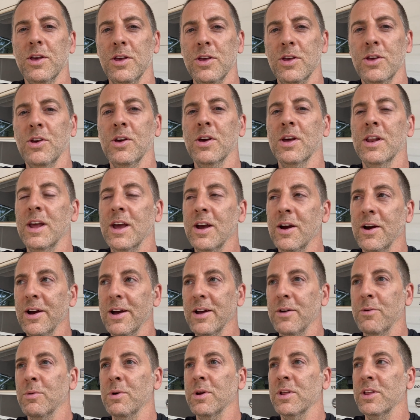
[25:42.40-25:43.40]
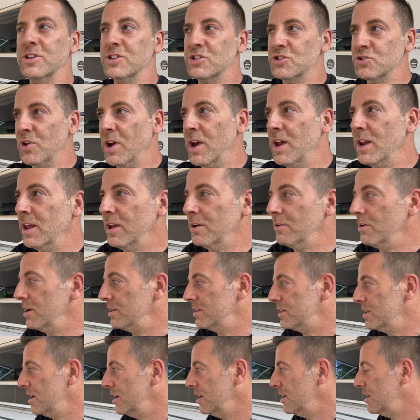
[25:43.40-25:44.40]
You could hear it really straining
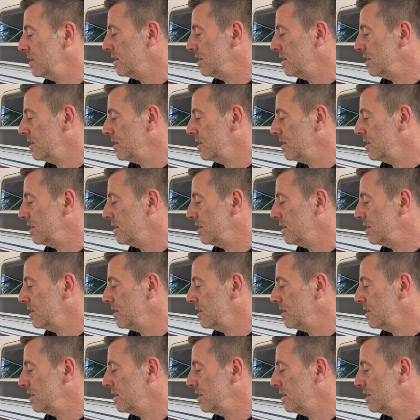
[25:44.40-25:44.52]
right there.